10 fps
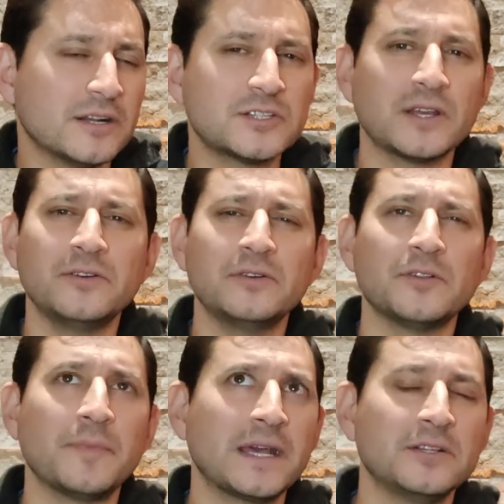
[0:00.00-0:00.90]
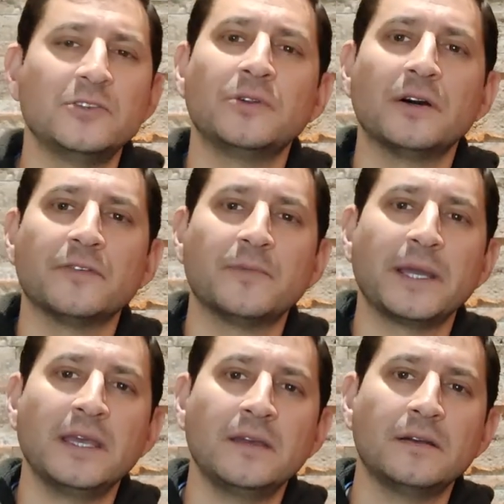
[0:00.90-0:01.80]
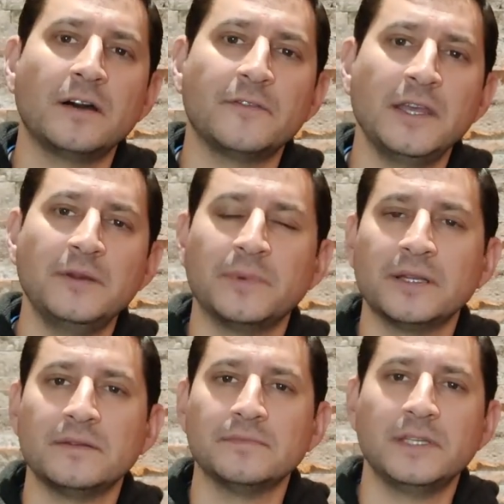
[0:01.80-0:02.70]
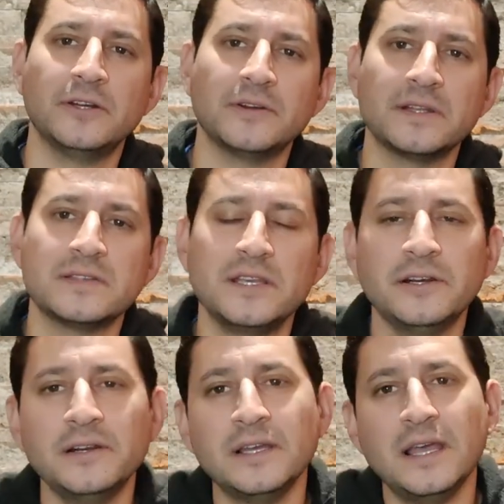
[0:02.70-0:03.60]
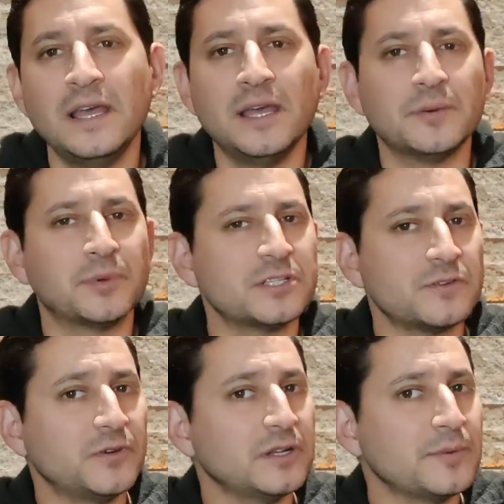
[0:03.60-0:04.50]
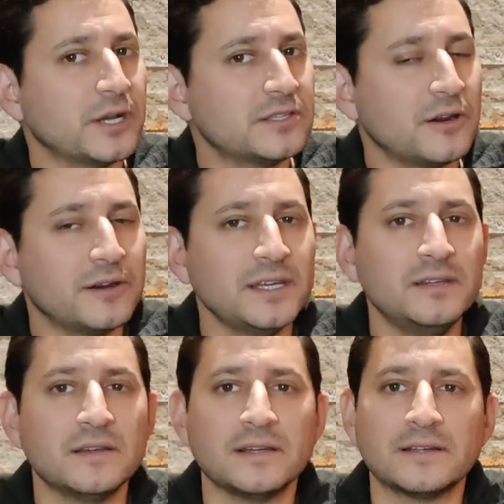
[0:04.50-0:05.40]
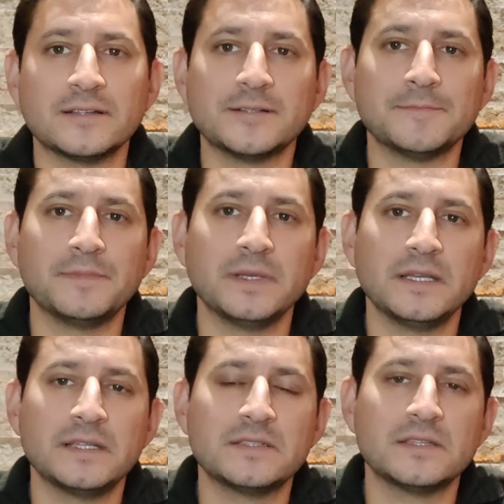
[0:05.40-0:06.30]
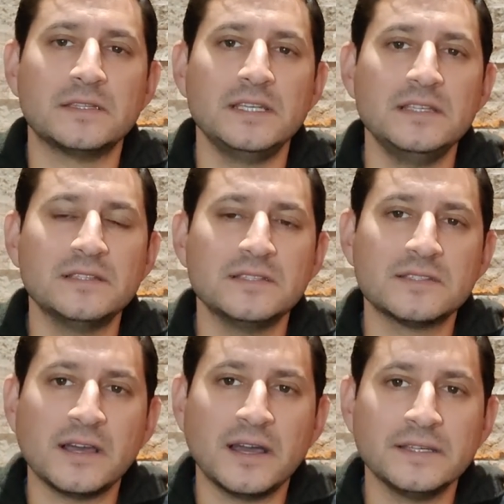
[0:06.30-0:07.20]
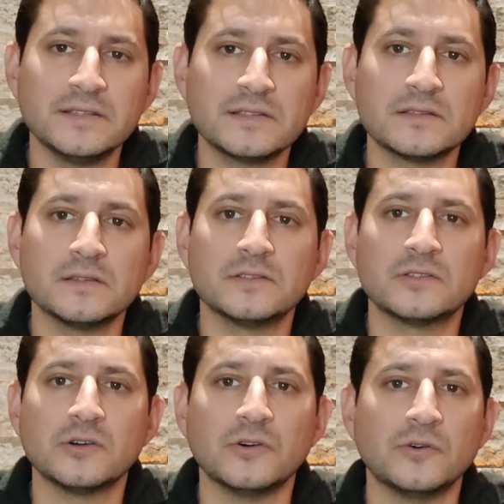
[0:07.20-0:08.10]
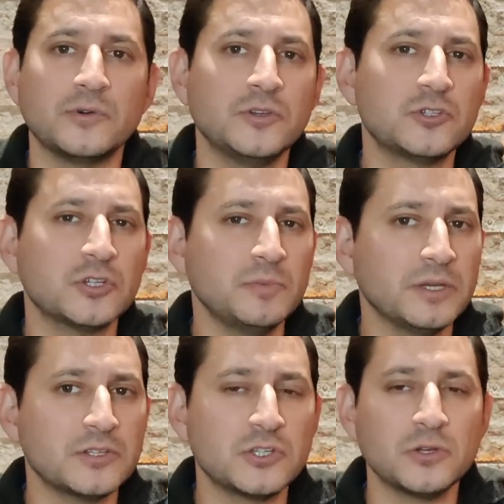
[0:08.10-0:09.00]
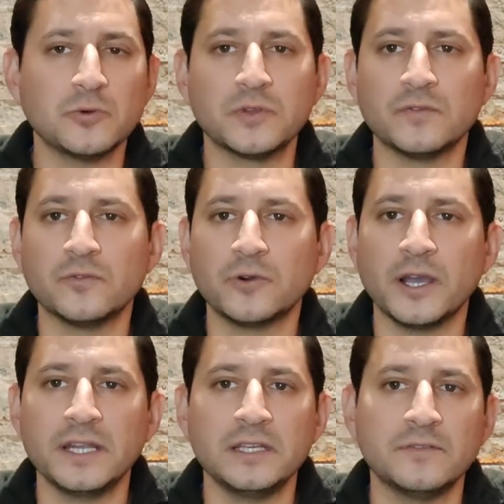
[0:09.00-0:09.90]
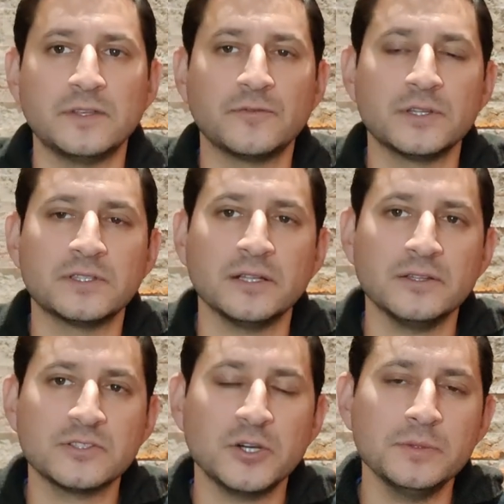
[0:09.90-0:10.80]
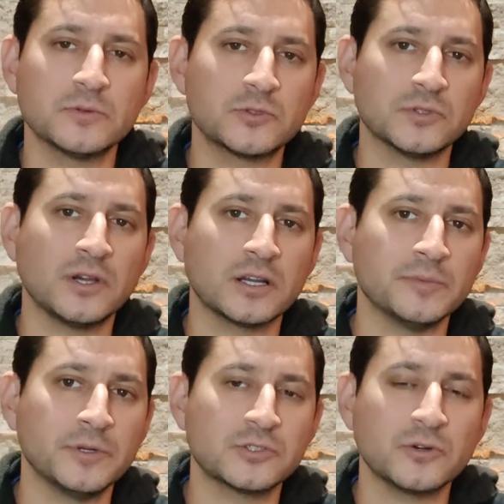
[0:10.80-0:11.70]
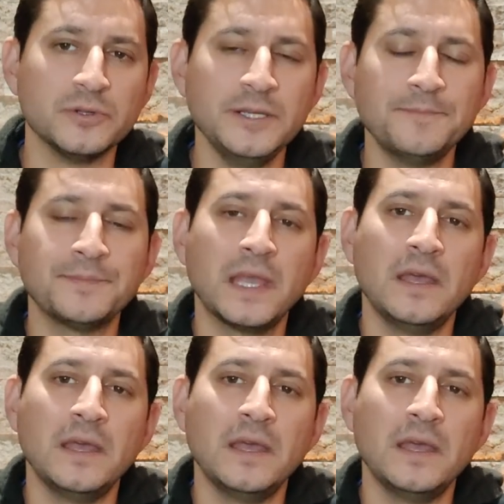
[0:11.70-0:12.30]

touch. I don't know the magnitude off by hand, offhand, but here it is here. But it's a fairly bright target. Um, it's a decent size, so you should be able to shoot it with a variety of different telescopes, which we'll talk about shortly.